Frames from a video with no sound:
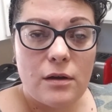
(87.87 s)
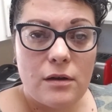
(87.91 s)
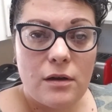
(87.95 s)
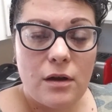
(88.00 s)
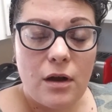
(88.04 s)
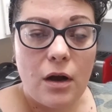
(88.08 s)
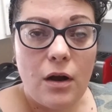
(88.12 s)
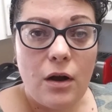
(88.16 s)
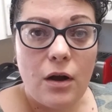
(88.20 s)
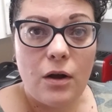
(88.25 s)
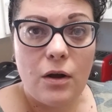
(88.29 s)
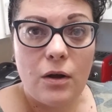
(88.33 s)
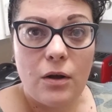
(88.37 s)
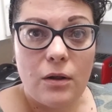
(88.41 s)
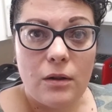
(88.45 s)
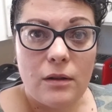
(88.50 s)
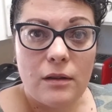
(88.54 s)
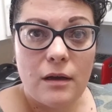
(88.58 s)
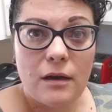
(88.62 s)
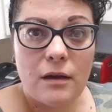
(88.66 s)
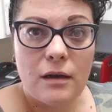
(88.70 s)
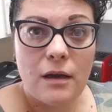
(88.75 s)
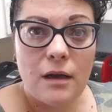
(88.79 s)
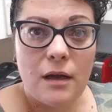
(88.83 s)

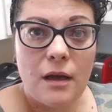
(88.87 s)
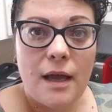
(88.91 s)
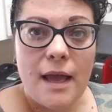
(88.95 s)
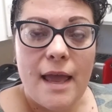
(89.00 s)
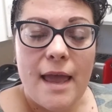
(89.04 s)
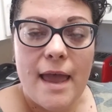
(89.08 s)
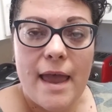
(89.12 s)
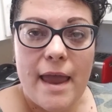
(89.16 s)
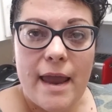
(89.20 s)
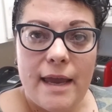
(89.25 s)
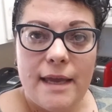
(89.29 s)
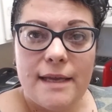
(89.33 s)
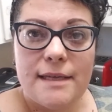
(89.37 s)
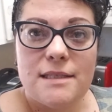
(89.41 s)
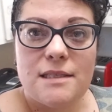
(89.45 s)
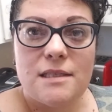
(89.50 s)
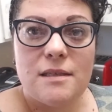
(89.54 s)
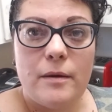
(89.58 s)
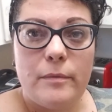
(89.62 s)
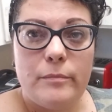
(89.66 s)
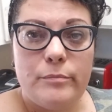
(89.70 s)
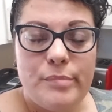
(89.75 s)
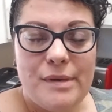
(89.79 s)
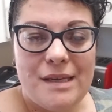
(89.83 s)
call eggs
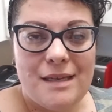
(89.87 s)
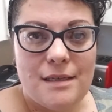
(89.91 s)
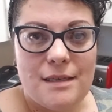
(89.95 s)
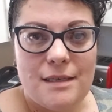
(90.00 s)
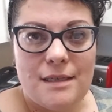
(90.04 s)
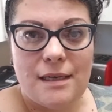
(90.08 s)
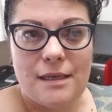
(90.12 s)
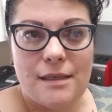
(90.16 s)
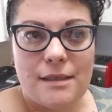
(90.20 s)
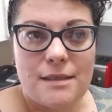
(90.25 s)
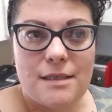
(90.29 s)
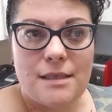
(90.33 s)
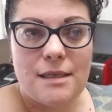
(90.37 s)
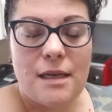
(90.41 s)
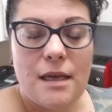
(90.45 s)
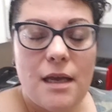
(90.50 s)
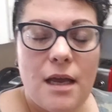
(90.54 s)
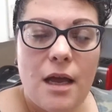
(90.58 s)
Benedict.